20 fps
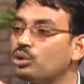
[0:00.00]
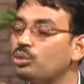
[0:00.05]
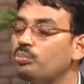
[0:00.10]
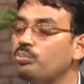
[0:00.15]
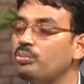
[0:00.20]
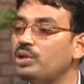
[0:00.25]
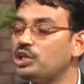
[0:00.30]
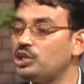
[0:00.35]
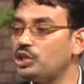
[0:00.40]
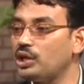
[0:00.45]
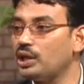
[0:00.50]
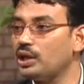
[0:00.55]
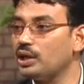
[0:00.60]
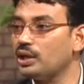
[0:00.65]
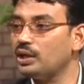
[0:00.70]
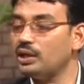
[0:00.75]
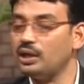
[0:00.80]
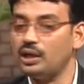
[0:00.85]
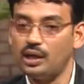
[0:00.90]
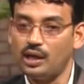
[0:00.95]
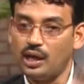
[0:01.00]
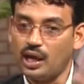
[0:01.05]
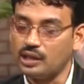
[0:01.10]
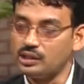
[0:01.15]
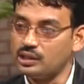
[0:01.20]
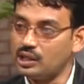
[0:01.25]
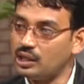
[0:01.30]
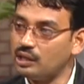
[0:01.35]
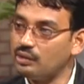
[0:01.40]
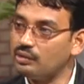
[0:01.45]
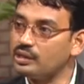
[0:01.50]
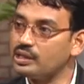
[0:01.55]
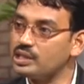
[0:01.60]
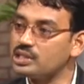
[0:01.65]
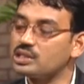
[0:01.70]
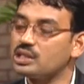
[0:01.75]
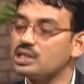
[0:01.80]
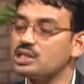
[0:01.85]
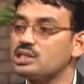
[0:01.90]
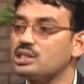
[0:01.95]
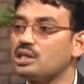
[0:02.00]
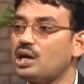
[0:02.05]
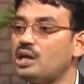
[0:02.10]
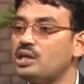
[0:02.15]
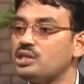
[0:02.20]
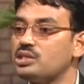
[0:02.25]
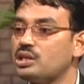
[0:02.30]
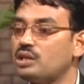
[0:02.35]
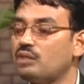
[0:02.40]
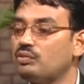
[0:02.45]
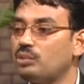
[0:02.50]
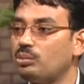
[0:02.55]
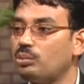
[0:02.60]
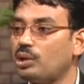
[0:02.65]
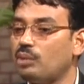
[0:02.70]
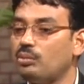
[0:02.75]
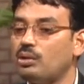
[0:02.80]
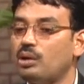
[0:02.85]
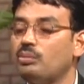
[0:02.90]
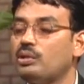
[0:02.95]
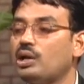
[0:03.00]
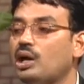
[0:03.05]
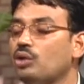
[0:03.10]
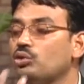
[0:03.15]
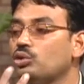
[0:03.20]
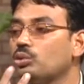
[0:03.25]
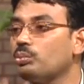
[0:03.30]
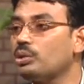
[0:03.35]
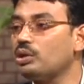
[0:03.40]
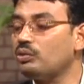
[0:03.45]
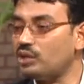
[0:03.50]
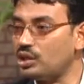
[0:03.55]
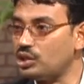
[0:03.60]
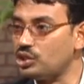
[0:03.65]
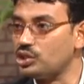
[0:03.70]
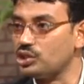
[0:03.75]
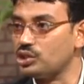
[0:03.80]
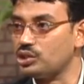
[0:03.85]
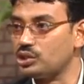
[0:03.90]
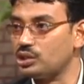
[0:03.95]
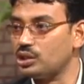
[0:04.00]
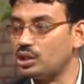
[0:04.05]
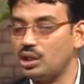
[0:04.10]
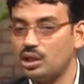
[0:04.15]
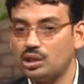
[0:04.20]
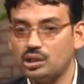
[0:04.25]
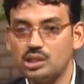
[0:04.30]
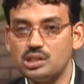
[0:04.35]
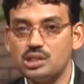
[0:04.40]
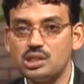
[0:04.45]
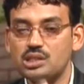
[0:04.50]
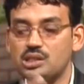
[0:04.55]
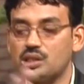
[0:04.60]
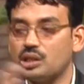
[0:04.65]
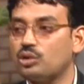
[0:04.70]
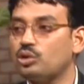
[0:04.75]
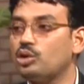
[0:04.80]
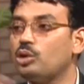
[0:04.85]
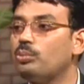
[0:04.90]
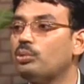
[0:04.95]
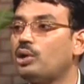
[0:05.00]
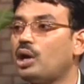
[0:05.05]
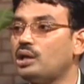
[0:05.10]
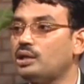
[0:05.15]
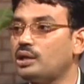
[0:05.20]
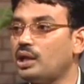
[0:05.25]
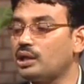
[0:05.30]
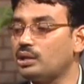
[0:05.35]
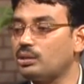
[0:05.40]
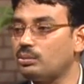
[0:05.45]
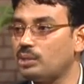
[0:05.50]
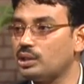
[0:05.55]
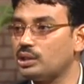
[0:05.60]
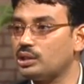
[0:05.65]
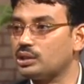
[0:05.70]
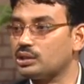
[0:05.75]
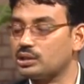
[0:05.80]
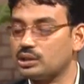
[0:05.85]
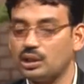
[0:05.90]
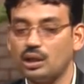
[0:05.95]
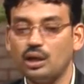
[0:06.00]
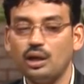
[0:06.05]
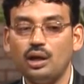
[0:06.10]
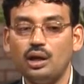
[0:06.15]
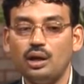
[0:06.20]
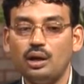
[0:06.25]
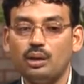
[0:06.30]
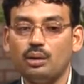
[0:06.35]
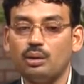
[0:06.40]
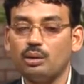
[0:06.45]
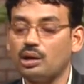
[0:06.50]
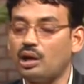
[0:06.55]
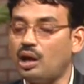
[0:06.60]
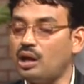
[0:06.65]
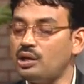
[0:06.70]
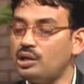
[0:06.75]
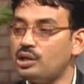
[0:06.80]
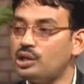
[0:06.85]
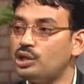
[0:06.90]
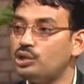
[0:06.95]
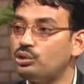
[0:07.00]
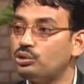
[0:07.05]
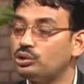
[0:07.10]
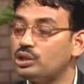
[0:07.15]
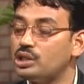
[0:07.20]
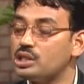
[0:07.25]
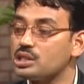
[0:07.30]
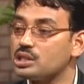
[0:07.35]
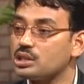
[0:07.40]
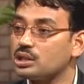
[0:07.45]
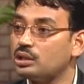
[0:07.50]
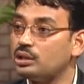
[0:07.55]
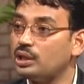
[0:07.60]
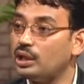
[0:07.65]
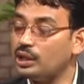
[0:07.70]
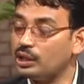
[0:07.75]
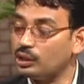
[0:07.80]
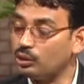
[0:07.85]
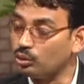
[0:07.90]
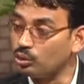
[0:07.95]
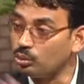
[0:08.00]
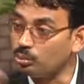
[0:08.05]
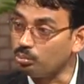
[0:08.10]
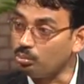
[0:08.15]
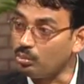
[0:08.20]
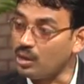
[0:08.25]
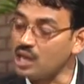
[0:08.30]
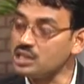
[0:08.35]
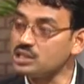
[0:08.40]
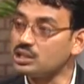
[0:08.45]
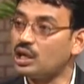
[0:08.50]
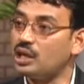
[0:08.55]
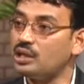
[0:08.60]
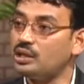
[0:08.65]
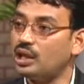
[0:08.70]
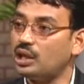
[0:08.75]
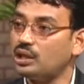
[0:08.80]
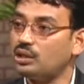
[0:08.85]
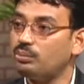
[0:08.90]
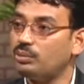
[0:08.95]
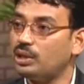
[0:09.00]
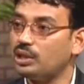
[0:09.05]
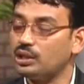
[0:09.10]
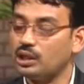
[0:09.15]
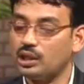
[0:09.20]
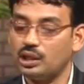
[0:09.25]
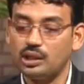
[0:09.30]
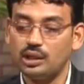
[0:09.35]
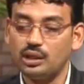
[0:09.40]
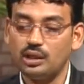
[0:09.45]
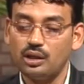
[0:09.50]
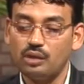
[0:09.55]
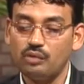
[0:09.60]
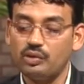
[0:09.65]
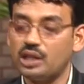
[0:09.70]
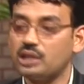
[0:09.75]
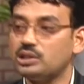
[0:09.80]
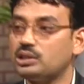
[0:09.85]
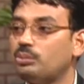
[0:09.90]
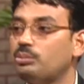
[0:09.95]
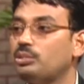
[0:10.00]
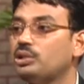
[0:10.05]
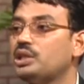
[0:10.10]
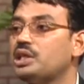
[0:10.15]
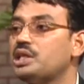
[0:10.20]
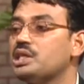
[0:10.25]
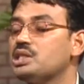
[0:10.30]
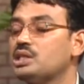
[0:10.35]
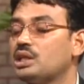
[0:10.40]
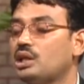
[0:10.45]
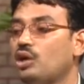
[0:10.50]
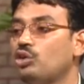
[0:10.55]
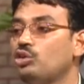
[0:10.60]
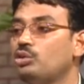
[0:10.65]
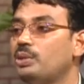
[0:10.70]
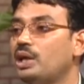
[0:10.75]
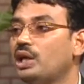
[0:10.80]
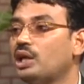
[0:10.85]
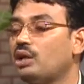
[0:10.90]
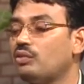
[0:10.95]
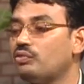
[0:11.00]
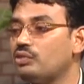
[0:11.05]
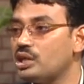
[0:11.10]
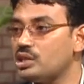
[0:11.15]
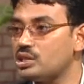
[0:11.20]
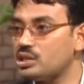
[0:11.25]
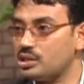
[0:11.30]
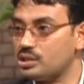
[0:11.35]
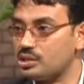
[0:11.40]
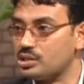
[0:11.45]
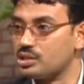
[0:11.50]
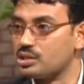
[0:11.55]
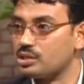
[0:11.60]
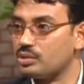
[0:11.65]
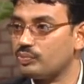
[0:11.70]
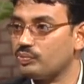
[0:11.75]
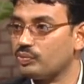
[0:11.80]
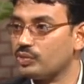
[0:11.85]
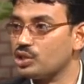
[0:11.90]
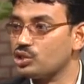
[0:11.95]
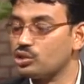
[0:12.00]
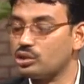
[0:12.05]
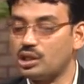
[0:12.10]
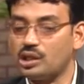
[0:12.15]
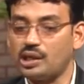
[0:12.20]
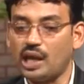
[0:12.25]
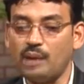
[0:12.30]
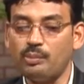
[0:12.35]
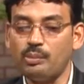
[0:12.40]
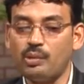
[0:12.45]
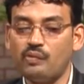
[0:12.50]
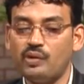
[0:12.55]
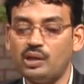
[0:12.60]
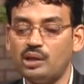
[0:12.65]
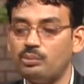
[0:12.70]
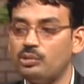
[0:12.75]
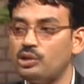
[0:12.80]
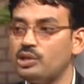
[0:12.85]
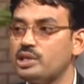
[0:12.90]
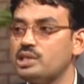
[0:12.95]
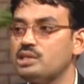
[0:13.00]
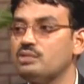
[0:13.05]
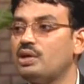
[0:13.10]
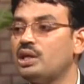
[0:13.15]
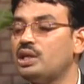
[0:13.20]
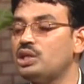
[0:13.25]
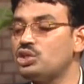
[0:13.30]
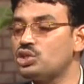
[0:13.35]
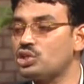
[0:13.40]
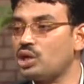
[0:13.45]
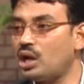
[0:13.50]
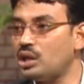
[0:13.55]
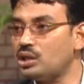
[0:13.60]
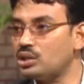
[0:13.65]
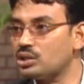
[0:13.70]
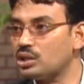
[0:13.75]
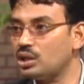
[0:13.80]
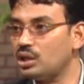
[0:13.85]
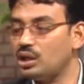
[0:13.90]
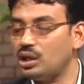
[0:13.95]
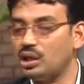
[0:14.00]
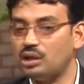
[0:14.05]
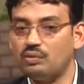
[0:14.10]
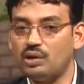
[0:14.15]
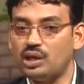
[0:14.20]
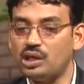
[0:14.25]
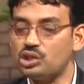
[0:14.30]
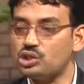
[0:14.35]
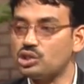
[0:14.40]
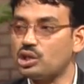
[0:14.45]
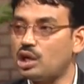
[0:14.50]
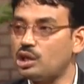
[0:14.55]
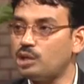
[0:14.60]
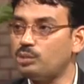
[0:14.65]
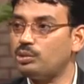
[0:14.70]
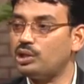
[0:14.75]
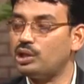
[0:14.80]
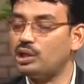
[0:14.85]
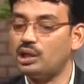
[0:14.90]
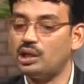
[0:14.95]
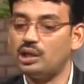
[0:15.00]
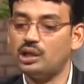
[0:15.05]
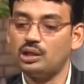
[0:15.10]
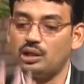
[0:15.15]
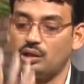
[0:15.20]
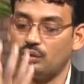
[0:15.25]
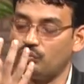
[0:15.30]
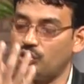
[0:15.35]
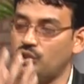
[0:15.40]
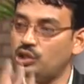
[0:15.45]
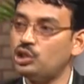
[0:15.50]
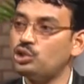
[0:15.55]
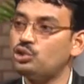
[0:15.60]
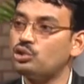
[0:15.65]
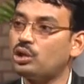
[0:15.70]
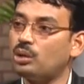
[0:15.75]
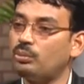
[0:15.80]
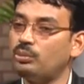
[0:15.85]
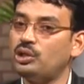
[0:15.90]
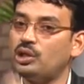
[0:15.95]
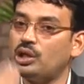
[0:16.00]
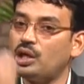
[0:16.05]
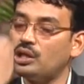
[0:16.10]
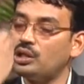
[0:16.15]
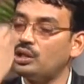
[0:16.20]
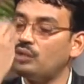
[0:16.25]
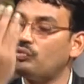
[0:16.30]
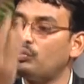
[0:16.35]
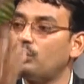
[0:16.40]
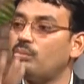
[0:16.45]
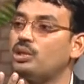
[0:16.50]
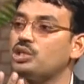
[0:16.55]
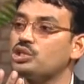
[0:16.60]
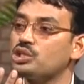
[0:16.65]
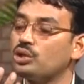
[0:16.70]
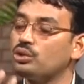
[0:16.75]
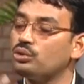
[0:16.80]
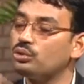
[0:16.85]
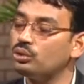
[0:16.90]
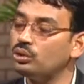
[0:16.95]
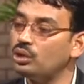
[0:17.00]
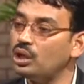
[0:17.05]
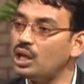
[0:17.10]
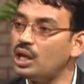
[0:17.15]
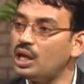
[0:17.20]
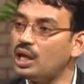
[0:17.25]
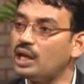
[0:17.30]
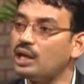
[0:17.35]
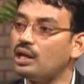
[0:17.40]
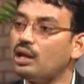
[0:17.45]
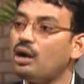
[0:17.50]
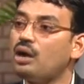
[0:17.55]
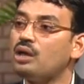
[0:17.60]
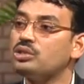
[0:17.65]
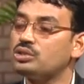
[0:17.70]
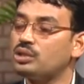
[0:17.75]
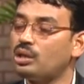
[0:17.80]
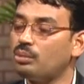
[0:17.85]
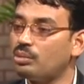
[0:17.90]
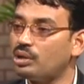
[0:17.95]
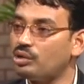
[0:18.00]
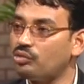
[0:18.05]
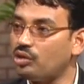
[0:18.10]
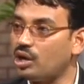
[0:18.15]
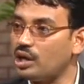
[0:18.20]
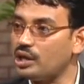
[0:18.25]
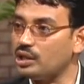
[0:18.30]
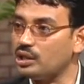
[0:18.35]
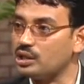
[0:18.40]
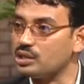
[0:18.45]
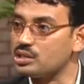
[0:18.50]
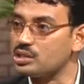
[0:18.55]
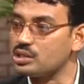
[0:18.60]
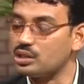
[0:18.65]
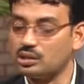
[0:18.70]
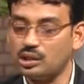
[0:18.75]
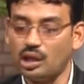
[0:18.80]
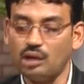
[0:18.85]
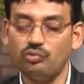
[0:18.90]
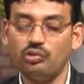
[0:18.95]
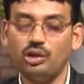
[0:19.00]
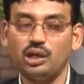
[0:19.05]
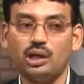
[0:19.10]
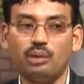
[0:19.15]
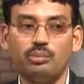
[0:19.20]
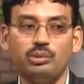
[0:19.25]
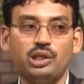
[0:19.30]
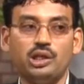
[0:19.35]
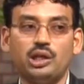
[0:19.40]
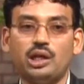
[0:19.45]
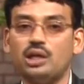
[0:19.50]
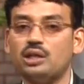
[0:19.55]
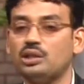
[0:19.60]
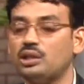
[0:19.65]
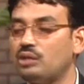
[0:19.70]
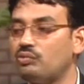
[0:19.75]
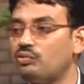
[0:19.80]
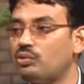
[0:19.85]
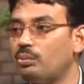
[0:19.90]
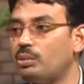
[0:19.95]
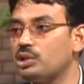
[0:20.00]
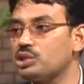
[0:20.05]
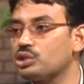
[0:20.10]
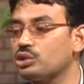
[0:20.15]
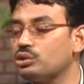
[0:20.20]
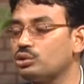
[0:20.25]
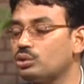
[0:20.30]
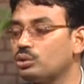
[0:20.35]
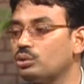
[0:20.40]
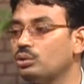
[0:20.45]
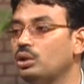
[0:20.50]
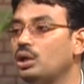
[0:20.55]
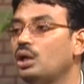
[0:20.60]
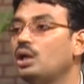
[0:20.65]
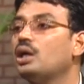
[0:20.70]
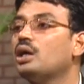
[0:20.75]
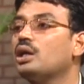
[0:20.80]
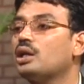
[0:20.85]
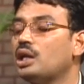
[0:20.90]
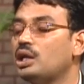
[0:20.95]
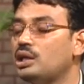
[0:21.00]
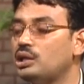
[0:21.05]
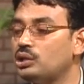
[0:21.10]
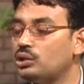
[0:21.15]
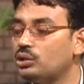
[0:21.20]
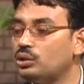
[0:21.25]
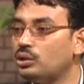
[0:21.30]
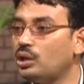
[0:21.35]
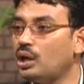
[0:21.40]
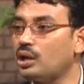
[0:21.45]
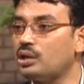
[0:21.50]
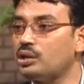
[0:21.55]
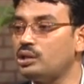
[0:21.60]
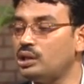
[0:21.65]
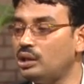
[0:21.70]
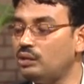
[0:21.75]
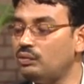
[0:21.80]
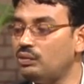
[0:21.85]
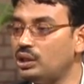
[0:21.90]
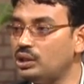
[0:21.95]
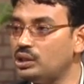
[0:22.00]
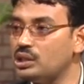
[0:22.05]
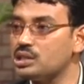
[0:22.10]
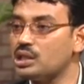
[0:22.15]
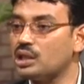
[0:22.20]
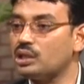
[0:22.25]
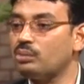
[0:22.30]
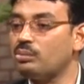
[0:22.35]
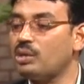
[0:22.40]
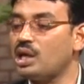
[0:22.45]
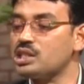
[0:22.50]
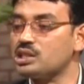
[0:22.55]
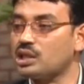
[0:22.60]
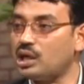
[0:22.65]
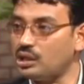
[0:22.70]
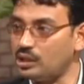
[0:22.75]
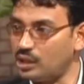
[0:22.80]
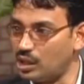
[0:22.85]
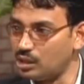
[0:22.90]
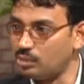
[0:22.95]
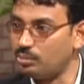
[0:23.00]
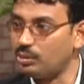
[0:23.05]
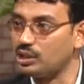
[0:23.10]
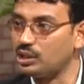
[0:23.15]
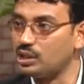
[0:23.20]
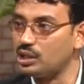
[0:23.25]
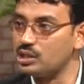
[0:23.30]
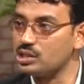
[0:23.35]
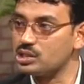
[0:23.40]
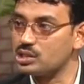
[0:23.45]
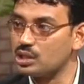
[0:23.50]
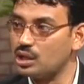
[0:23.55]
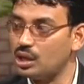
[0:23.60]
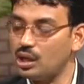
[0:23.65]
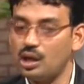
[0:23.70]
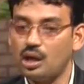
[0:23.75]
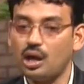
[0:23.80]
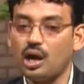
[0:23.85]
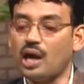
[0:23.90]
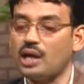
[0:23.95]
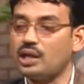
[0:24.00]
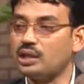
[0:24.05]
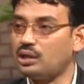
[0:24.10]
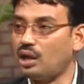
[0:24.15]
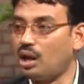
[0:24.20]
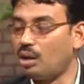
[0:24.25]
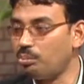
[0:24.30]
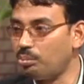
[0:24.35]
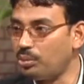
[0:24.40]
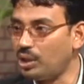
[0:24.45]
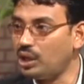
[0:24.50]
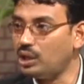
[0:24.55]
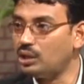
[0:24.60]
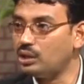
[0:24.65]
meeting and then he will discuss the origin of the problem and how to prevent it. This is a group contact method. Contrary to this, in group mass contact method, For example, there is an outbreak of disease. So, the time availability is very short. In very short period, we need to communicate information to a large number of audience. Then we communicate the information through radio or TV. These are the mass contact methods, or a campaign